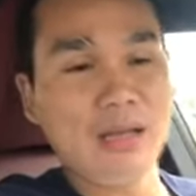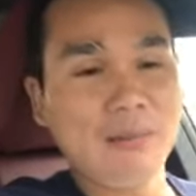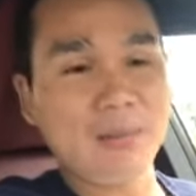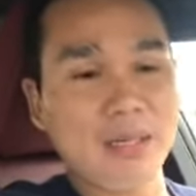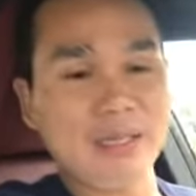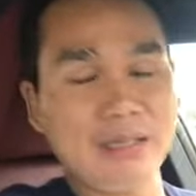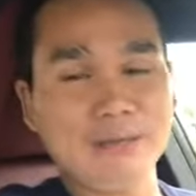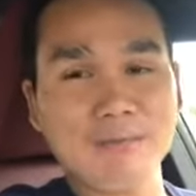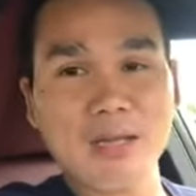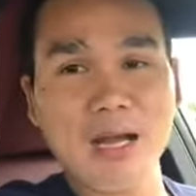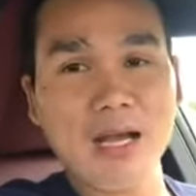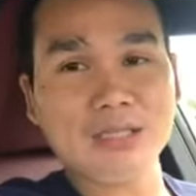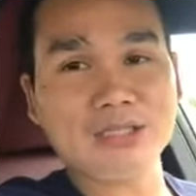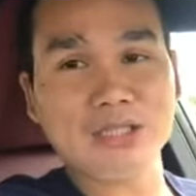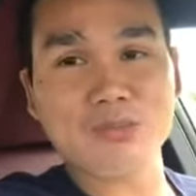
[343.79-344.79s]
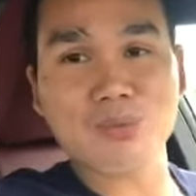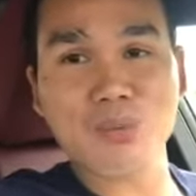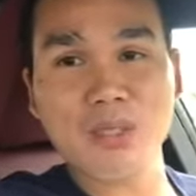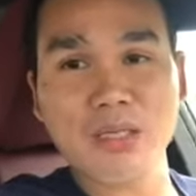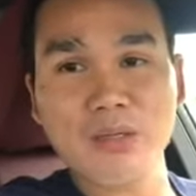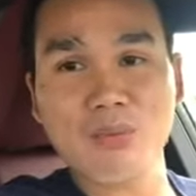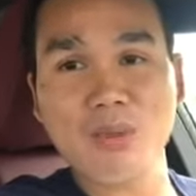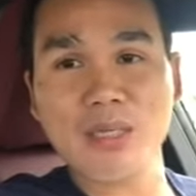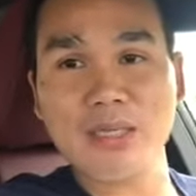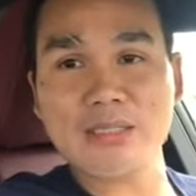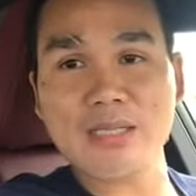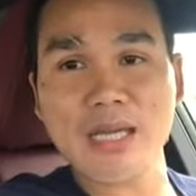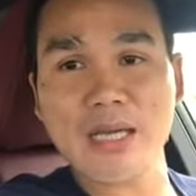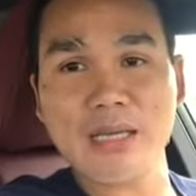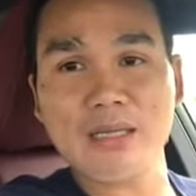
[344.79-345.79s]
But gosh, it's really, really
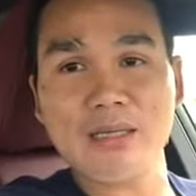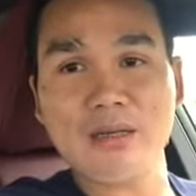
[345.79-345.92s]
tight.